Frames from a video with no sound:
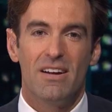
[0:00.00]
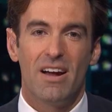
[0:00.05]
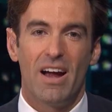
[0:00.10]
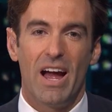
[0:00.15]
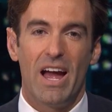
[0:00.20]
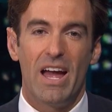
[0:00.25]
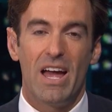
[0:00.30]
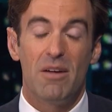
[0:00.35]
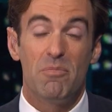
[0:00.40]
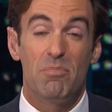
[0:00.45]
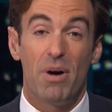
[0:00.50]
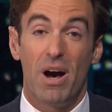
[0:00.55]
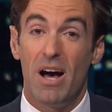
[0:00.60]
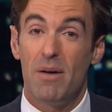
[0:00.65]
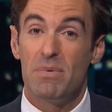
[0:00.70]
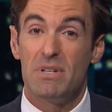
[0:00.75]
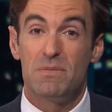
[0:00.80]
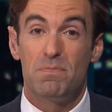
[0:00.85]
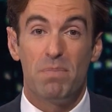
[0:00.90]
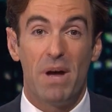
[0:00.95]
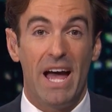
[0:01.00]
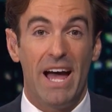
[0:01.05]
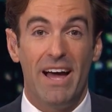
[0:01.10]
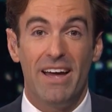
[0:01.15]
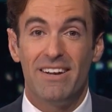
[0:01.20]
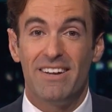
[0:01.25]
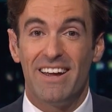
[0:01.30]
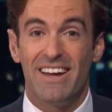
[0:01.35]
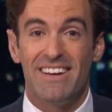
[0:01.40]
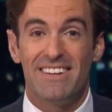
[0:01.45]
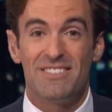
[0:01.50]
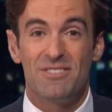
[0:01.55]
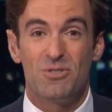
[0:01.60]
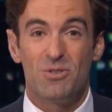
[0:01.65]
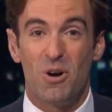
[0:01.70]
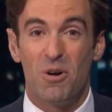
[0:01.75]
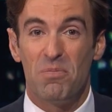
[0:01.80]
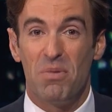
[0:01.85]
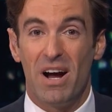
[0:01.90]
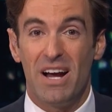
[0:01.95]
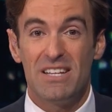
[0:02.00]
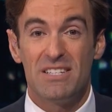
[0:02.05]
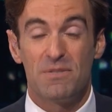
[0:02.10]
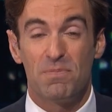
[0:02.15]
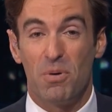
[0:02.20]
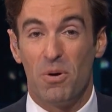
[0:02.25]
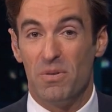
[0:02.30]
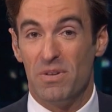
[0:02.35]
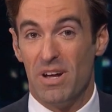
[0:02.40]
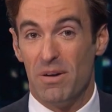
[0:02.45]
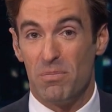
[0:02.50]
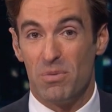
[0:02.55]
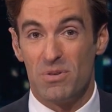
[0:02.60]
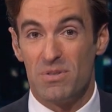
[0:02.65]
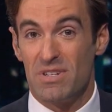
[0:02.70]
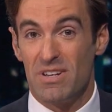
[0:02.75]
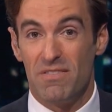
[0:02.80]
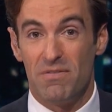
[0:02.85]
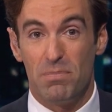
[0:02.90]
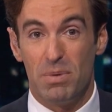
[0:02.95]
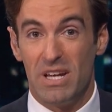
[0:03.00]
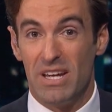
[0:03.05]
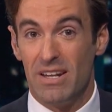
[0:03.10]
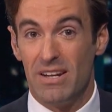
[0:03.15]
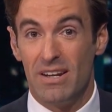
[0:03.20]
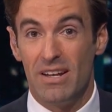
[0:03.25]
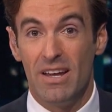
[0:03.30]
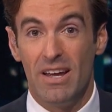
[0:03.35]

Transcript: And Bob, as bad as Joe Biden's poll numbers have been,